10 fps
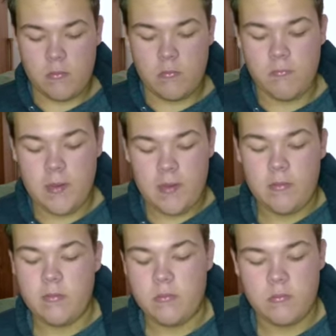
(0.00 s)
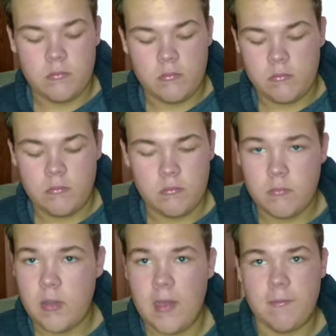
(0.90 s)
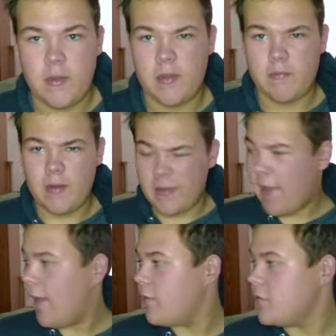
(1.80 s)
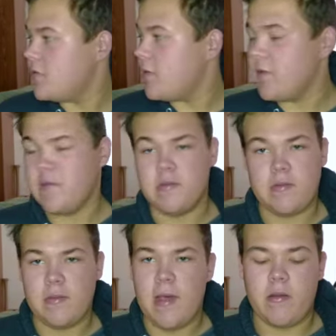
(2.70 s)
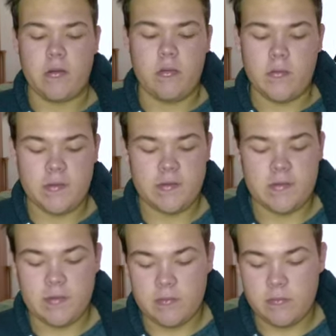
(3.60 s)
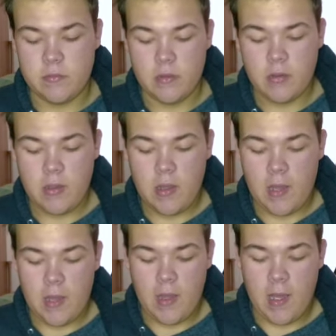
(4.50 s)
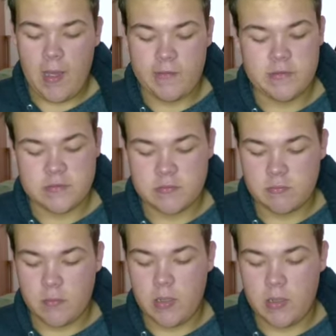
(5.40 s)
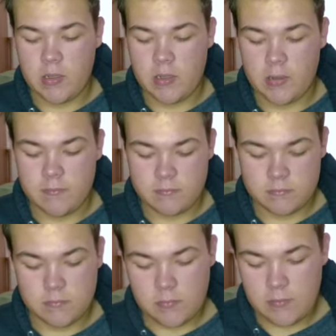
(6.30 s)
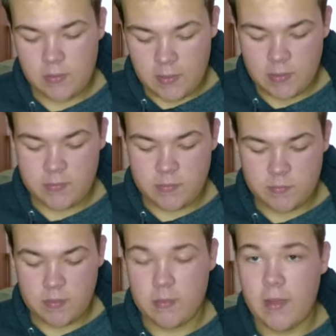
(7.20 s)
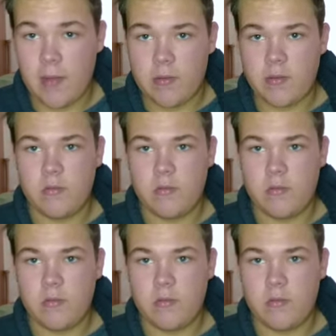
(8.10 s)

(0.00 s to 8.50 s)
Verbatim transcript: when I'm like around the house and there's louder noise and I just want to um, hear something louder